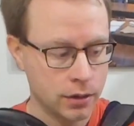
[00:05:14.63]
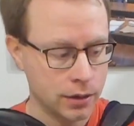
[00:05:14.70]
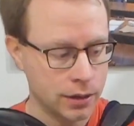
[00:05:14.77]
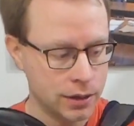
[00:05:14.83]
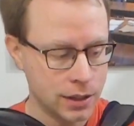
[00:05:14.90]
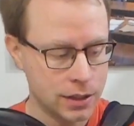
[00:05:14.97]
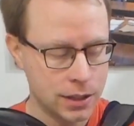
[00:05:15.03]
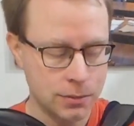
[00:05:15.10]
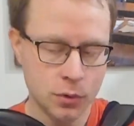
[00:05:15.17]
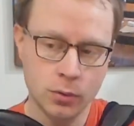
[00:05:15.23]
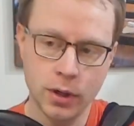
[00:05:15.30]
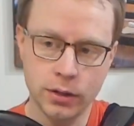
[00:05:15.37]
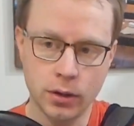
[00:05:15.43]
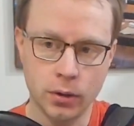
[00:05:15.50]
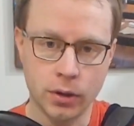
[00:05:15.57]
This seems
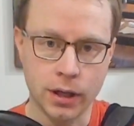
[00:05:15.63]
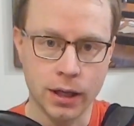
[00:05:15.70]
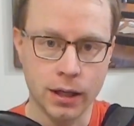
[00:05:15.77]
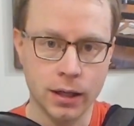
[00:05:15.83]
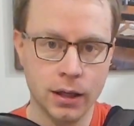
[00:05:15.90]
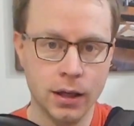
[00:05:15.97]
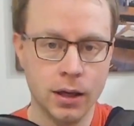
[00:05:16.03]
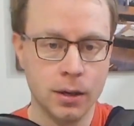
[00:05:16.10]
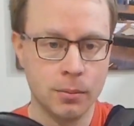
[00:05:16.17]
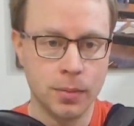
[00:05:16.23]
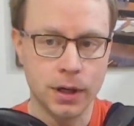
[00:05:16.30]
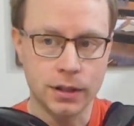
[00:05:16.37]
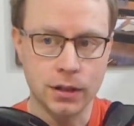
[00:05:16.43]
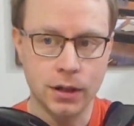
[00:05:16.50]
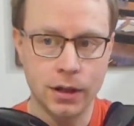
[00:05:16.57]
quite okay,
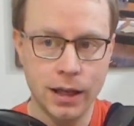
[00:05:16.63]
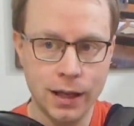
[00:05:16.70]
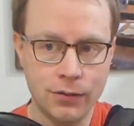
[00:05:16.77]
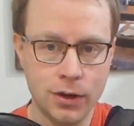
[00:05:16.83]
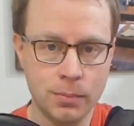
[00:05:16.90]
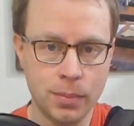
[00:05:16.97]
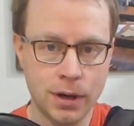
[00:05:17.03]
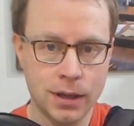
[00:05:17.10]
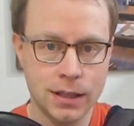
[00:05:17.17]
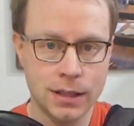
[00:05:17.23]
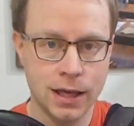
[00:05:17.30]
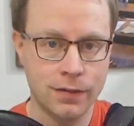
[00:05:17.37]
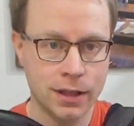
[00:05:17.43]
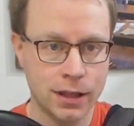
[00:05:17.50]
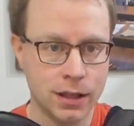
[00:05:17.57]
but everybody is
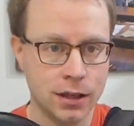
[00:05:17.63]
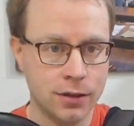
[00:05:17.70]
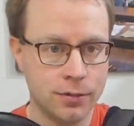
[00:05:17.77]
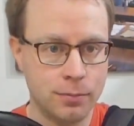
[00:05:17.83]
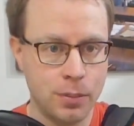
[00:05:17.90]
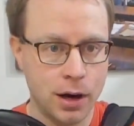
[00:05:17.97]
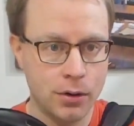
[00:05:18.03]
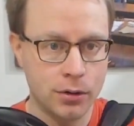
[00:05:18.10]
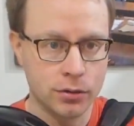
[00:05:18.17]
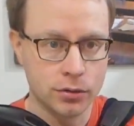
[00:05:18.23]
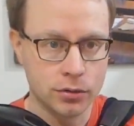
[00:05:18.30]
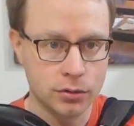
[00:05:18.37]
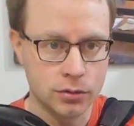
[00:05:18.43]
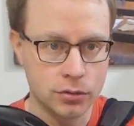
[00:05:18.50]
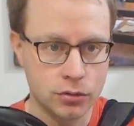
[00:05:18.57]
having enough power
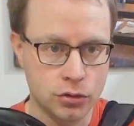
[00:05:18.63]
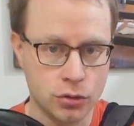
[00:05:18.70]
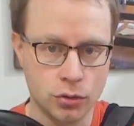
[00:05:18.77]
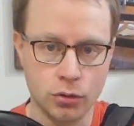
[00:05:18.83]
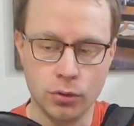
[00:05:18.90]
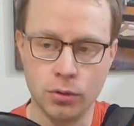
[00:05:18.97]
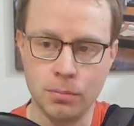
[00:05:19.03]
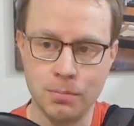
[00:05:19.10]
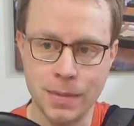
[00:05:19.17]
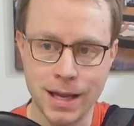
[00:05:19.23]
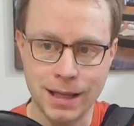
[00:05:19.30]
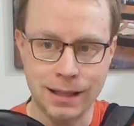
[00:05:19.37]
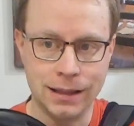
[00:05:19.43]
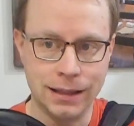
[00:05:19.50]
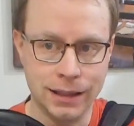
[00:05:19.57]
to
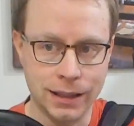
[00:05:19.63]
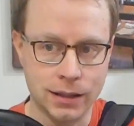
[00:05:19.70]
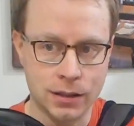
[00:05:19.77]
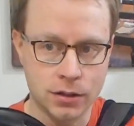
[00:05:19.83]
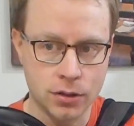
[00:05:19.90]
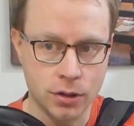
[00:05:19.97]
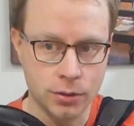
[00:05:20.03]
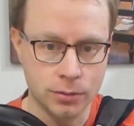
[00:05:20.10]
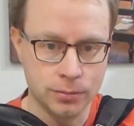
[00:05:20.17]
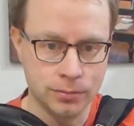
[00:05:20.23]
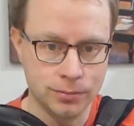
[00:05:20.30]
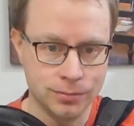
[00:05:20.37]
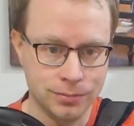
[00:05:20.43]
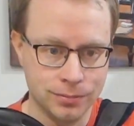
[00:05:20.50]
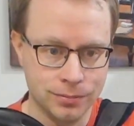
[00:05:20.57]
make it leak. So
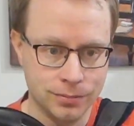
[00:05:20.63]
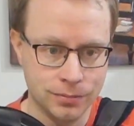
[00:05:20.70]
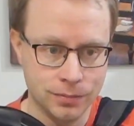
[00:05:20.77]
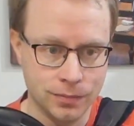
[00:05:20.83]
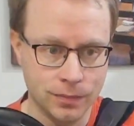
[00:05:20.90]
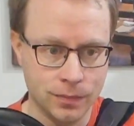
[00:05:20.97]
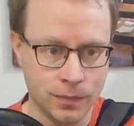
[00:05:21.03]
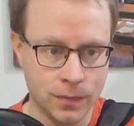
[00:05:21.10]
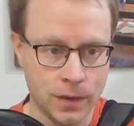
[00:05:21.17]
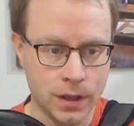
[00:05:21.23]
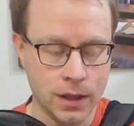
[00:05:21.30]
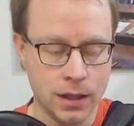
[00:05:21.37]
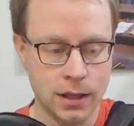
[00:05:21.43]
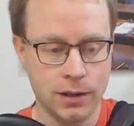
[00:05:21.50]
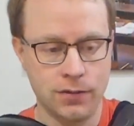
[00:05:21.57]

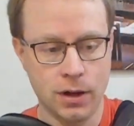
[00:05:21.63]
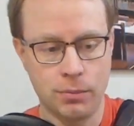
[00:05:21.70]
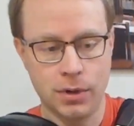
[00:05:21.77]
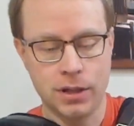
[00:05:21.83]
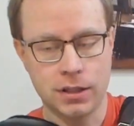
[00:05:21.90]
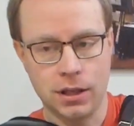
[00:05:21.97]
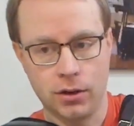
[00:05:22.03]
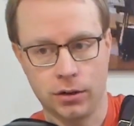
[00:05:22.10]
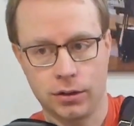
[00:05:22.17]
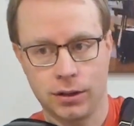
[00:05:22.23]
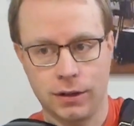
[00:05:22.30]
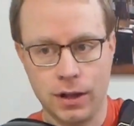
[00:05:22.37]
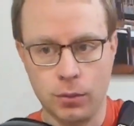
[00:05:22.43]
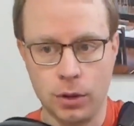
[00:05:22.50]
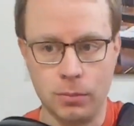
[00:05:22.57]
if I press a lot,
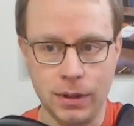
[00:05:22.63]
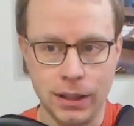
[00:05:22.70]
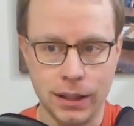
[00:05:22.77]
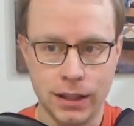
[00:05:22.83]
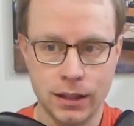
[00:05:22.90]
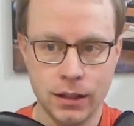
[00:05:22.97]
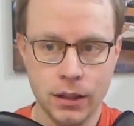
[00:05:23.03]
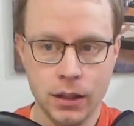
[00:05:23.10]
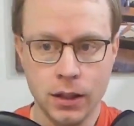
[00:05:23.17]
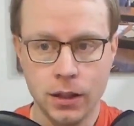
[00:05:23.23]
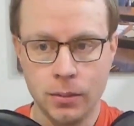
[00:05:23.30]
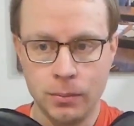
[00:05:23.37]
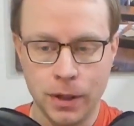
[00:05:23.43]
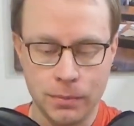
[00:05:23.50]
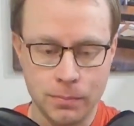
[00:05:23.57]
they will leak.
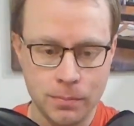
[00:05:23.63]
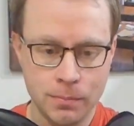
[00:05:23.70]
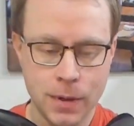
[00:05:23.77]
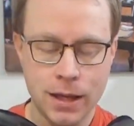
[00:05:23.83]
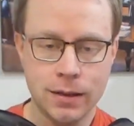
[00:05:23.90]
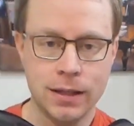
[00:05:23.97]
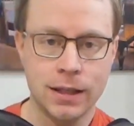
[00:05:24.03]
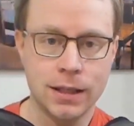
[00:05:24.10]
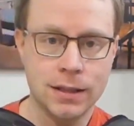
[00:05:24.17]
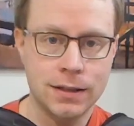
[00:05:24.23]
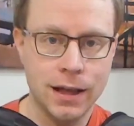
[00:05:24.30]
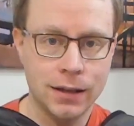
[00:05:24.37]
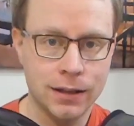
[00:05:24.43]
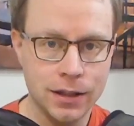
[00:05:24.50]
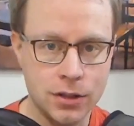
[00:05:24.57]
But main thing is
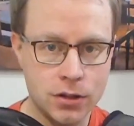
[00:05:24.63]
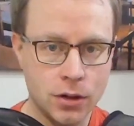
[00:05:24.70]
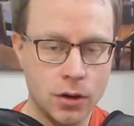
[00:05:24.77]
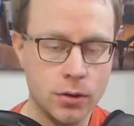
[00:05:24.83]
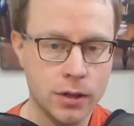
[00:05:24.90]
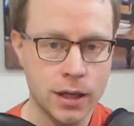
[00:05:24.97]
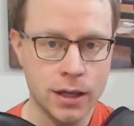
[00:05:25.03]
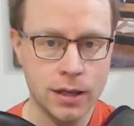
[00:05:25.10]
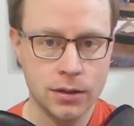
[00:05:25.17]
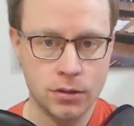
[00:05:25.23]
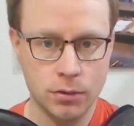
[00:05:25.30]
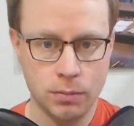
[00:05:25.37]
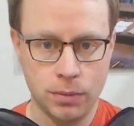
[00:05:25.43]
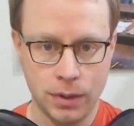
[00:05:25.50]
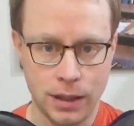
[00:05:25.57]
that it's okay
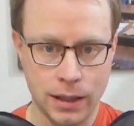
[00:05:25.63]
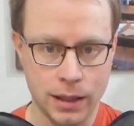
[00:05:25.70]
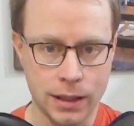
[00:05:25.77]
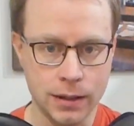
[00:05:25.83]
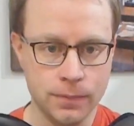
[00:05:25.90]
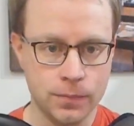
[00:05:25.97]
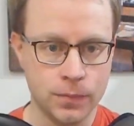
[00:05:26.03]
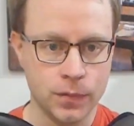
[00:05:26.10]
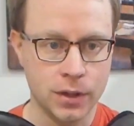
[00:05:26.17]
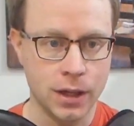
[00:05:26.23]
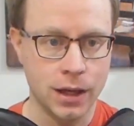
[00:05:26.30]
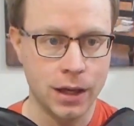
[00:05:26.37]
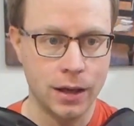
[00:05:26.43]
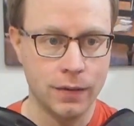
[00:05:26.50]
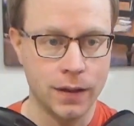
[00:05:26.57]
to play,
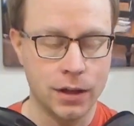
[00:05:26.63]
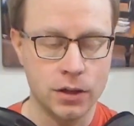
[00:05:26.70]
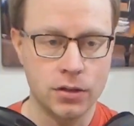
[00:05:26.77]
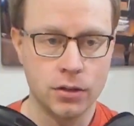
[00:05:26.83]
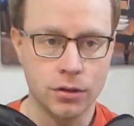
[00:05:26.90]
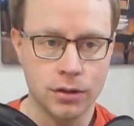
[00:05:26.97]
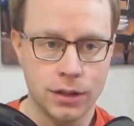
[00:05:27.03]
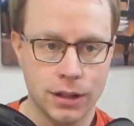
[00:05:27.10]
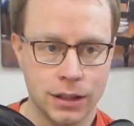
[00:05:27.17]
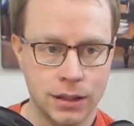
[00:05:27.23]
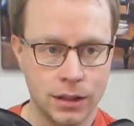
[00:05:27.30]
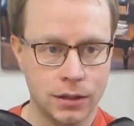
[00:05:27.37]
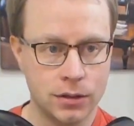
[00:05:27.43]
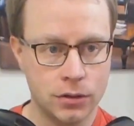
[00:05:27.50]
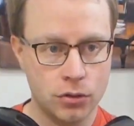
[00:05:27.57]
and there's not
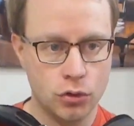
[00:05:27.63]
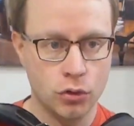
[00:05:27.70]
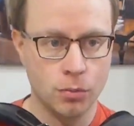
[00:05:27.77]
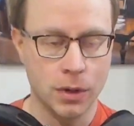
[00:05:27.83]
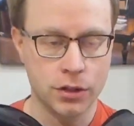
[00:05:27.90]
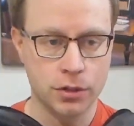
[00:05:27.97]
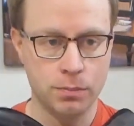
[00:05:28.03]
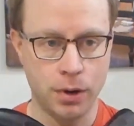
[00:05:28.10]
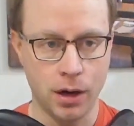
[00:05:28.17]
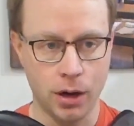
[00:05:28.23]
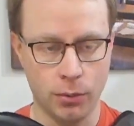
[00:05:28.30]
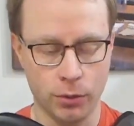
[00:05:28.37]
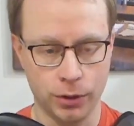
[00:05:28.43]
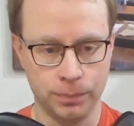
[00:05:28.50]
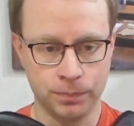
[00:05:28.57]
needed too much
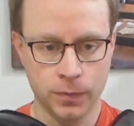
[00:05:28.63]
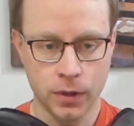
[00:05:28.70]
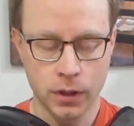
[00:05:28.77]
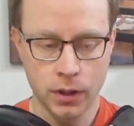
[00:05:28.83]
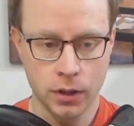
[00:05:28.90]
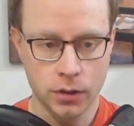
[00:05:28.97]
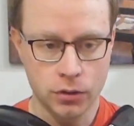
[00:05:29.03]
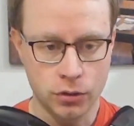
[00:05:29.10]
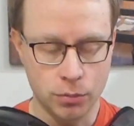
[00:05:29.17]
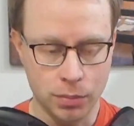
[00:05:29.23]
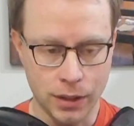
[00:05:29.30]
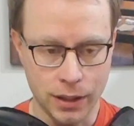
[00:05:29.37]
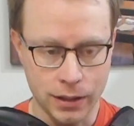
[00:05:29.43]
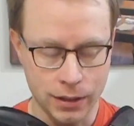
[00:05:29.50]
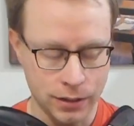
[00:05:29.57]
power to
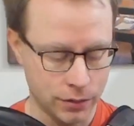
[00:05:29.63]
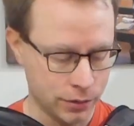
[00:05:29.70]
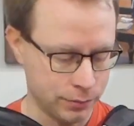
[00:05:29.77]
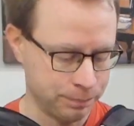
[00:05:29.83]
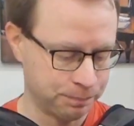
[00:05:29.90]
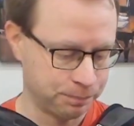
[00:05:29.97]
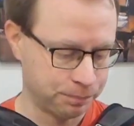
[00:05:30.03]
play either.